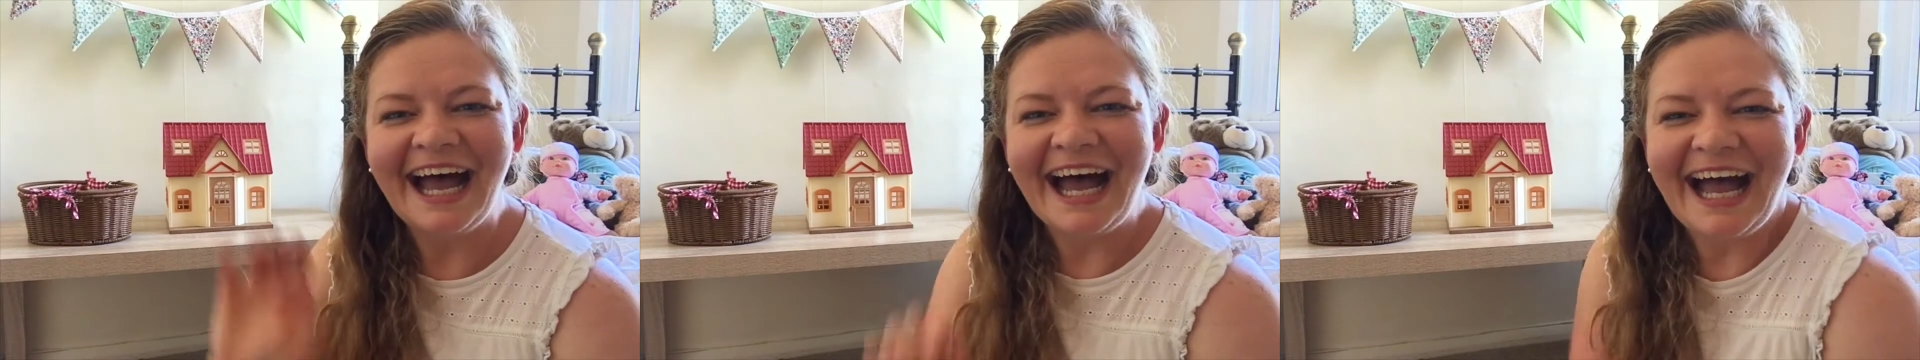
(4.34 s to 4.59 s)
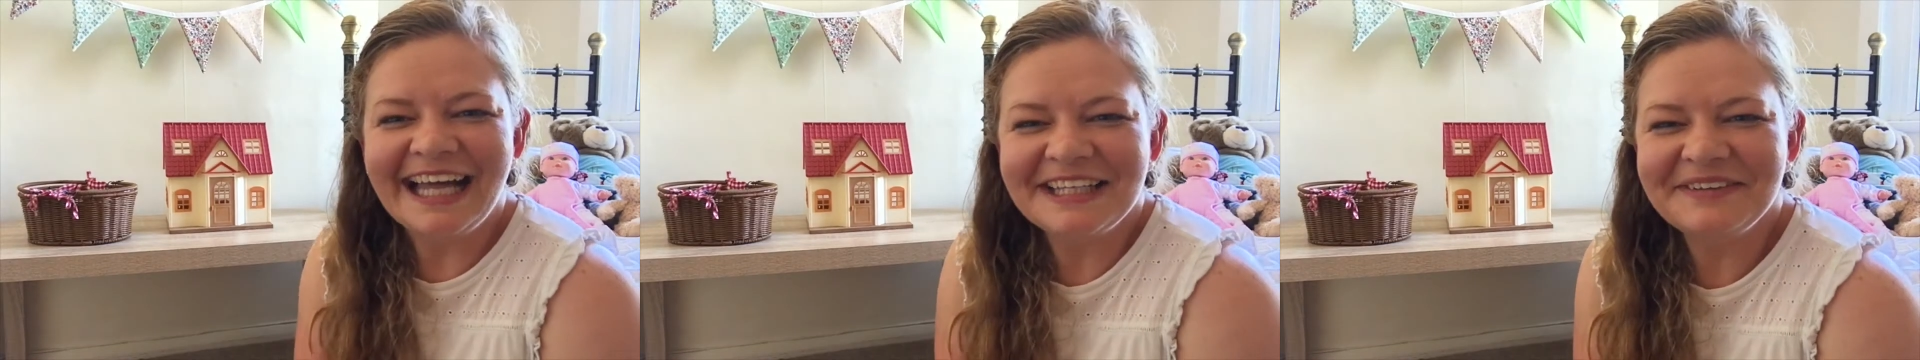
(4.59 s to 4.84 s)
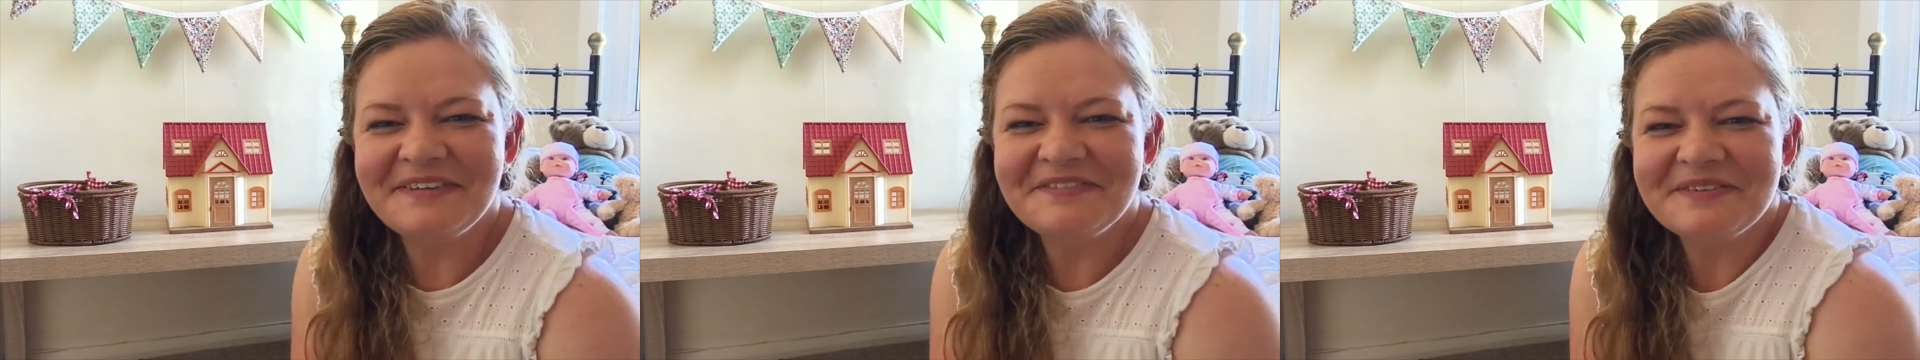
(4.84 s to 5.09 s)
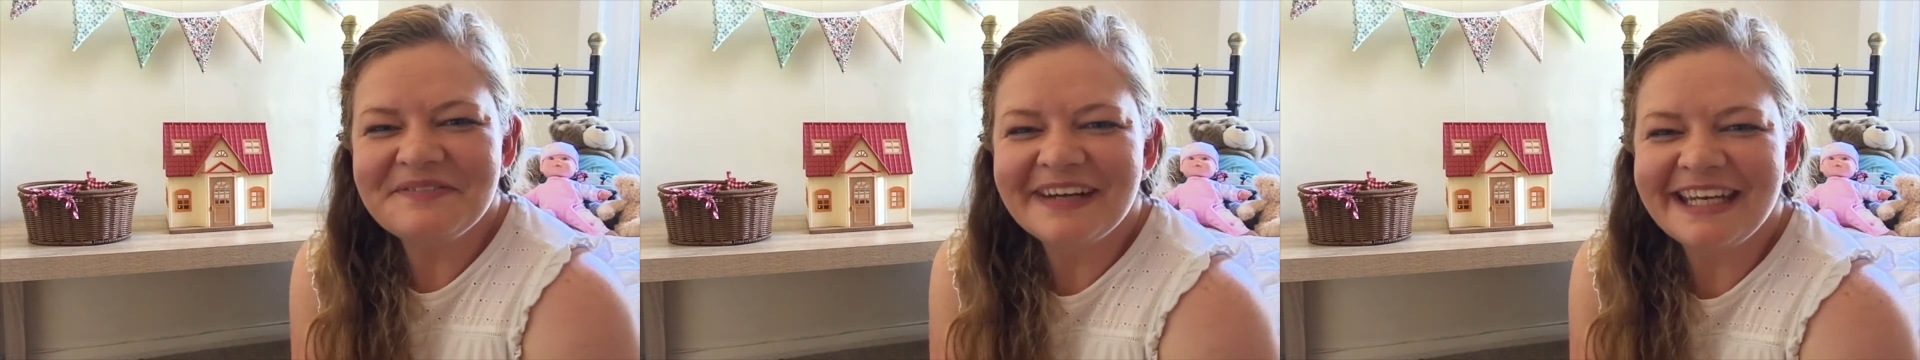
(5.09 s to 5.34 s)
Hello
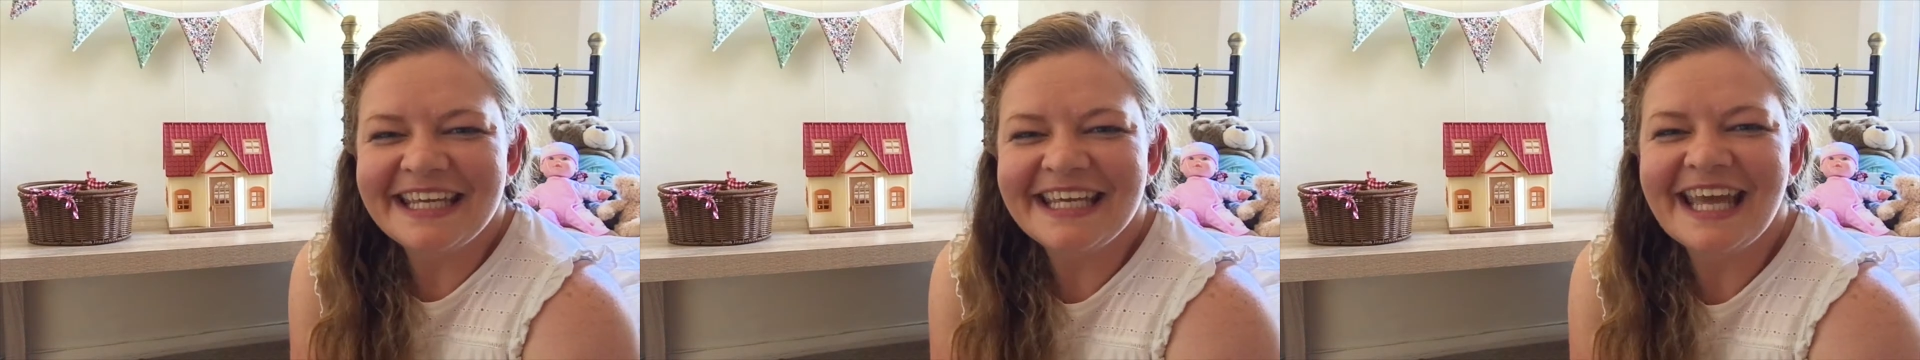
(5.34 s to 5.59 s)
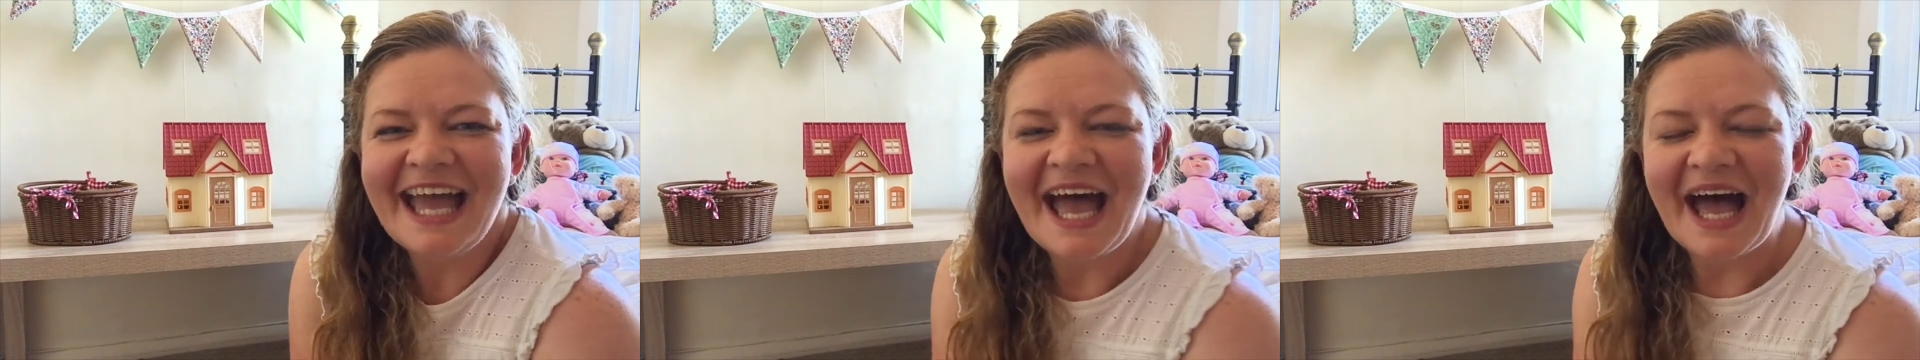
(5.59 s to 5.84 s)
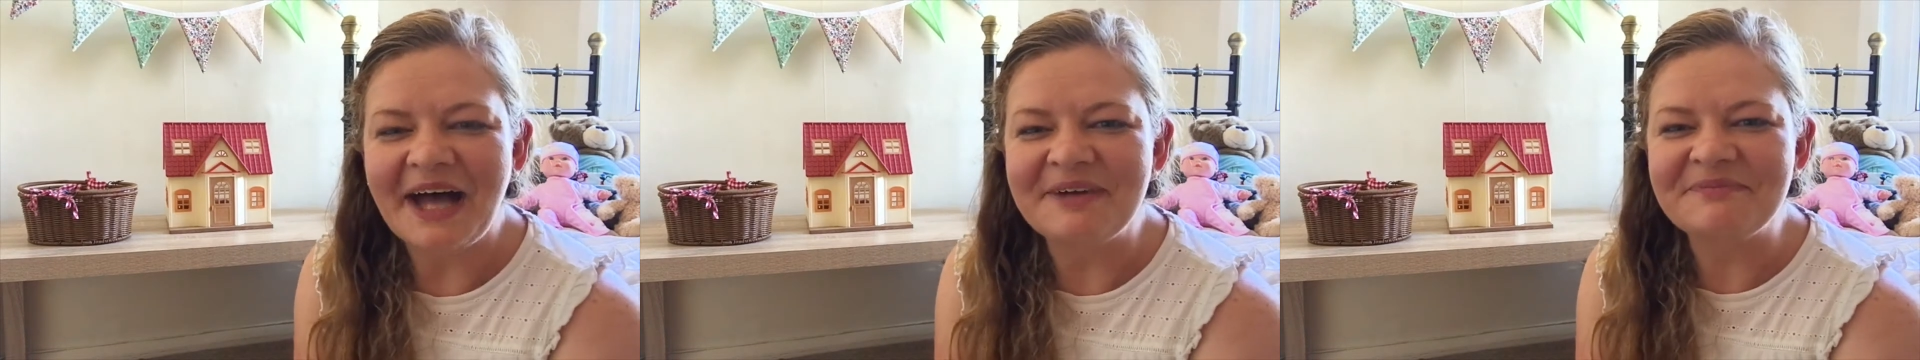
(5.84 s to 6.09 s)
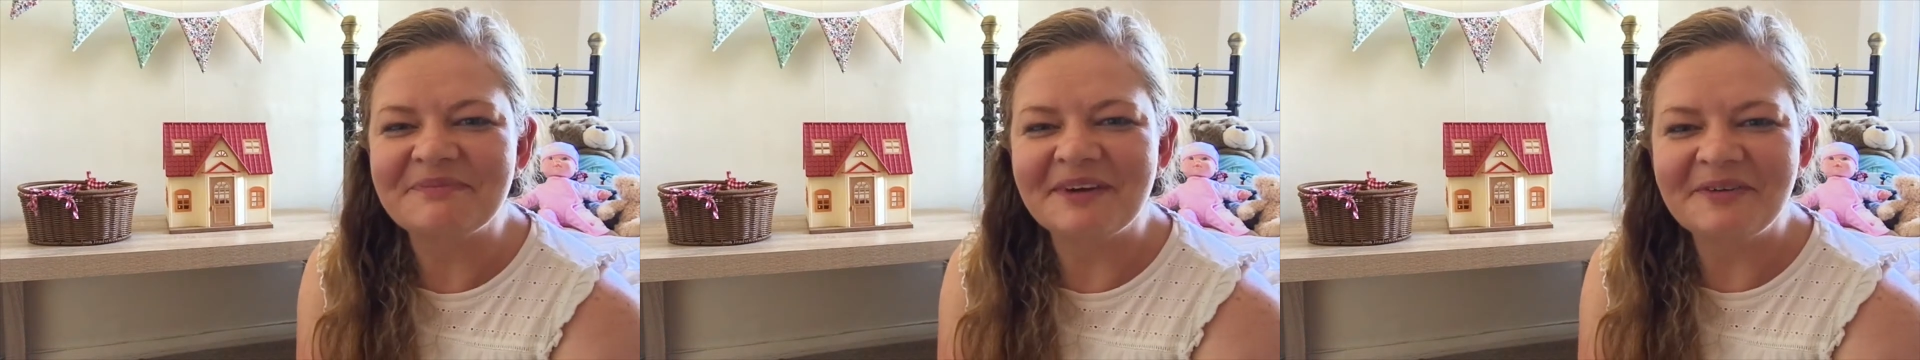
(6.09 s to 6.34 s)
everybody,
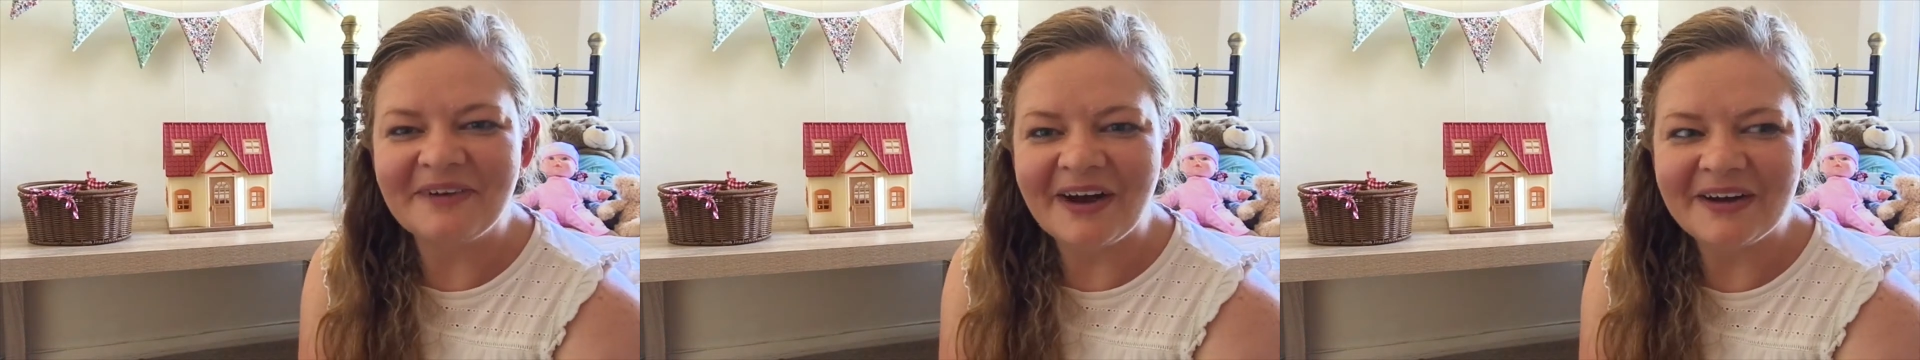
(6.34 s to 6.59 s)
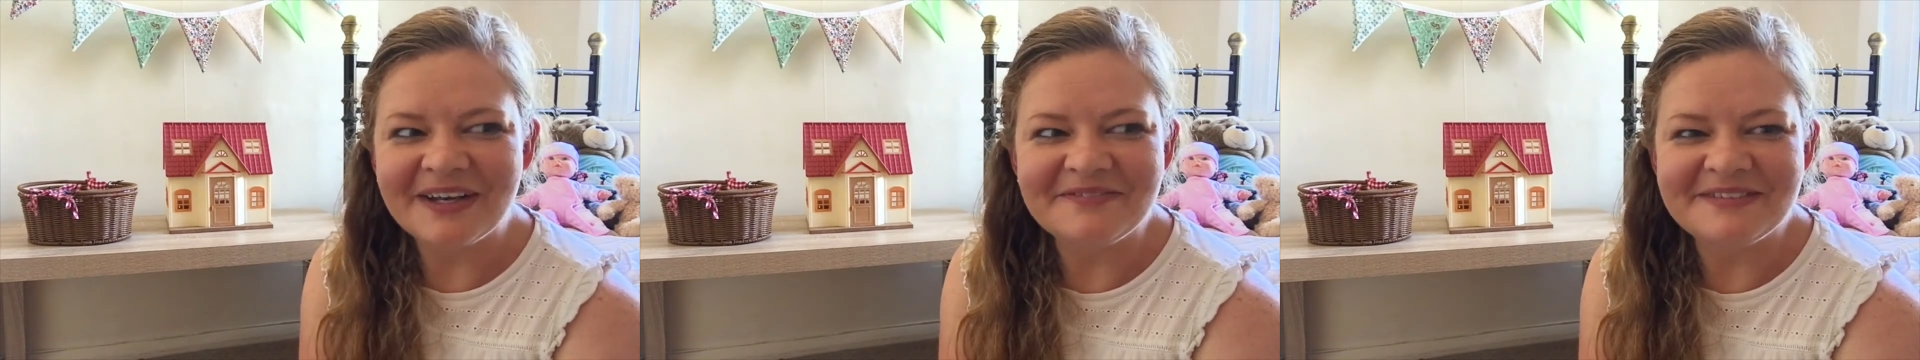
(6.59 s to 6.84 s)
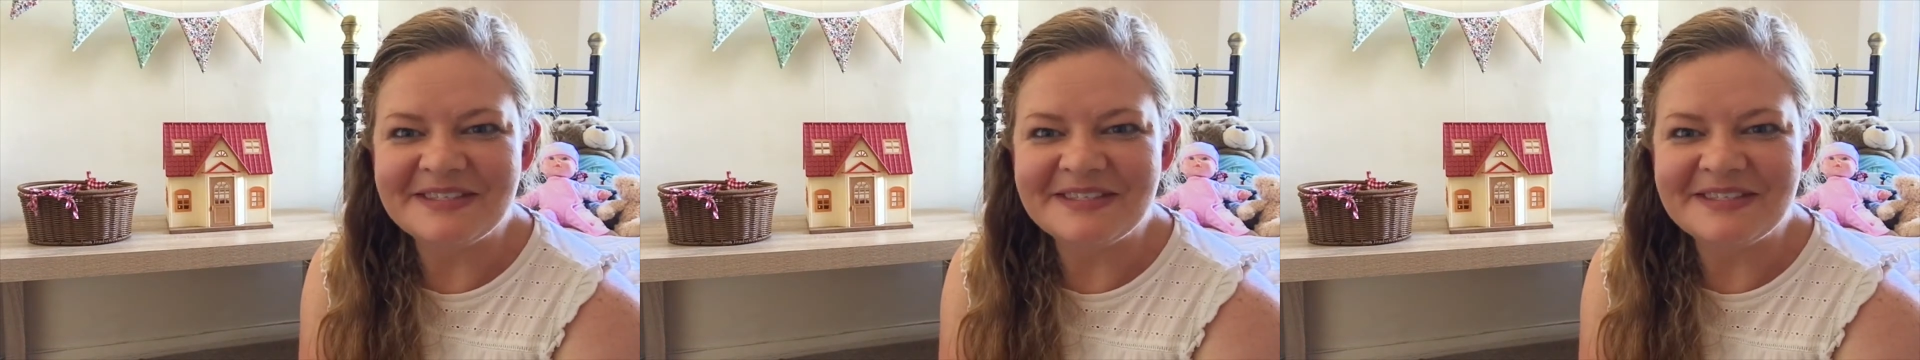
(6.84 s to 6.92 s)
welcome